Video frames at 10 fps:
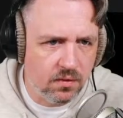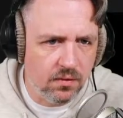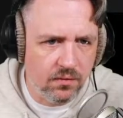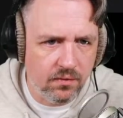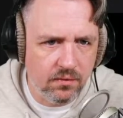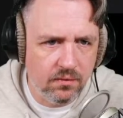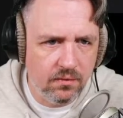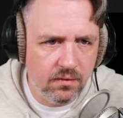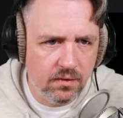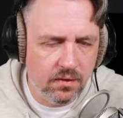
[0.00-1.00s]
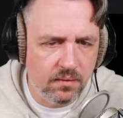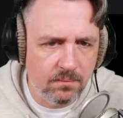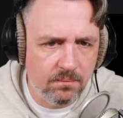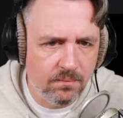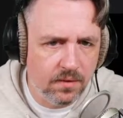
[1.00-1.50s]
other
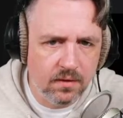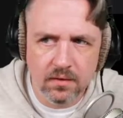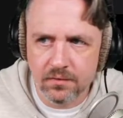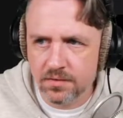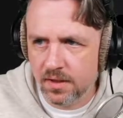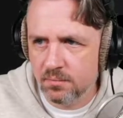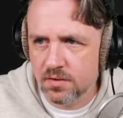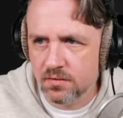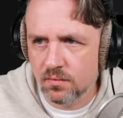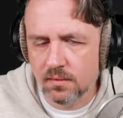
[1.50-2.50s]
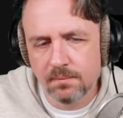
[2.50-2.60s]
types as well.